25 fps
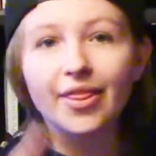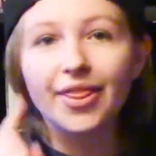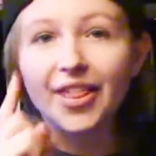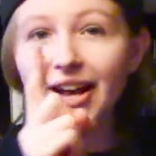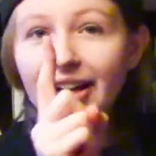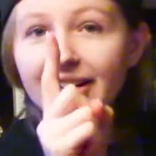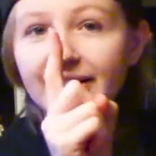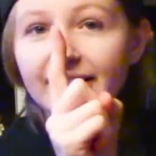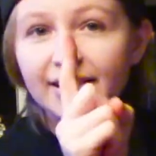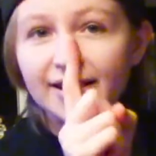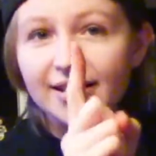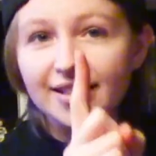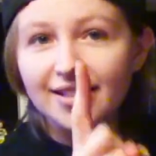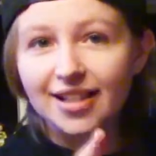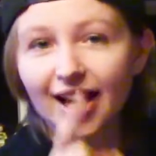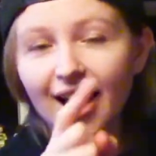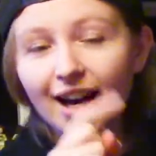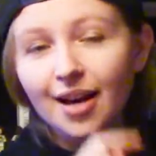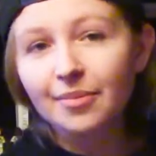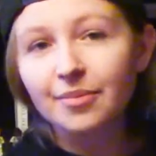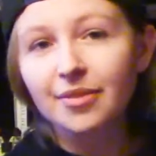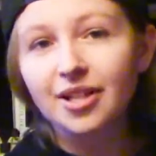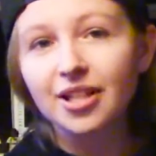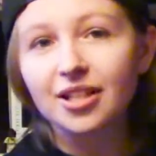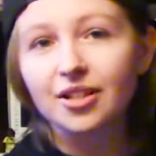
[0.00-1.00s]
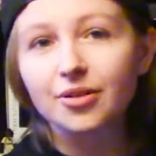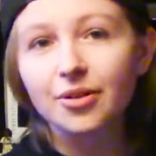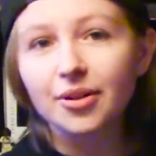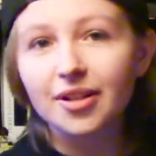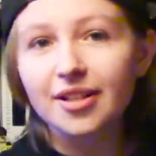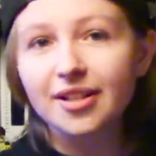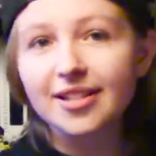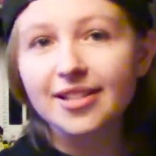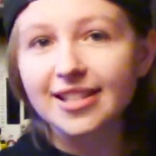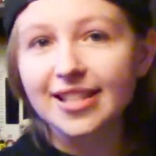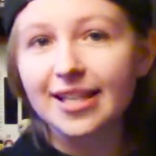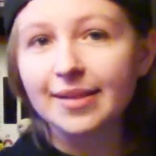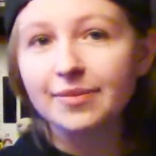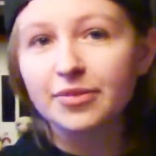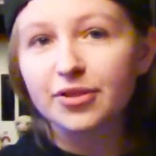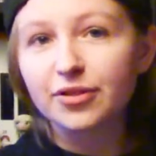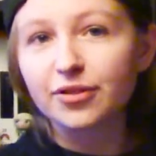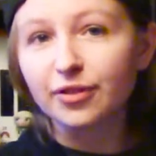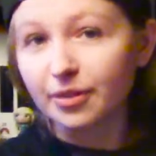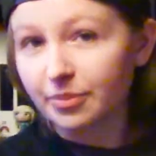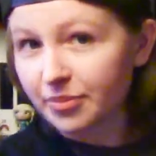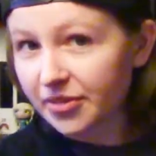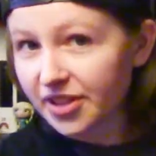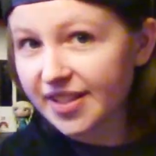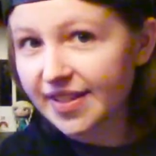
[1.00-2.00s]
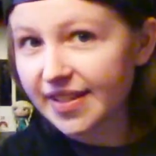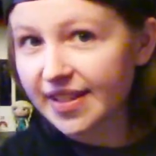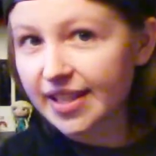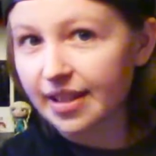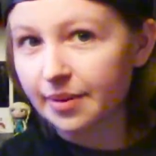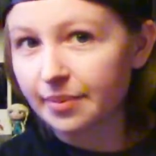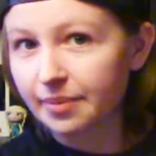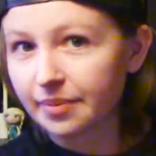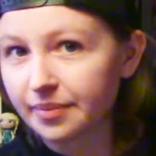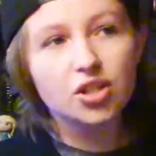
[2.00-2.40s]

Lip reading: that does not mean you are exempt from this tip.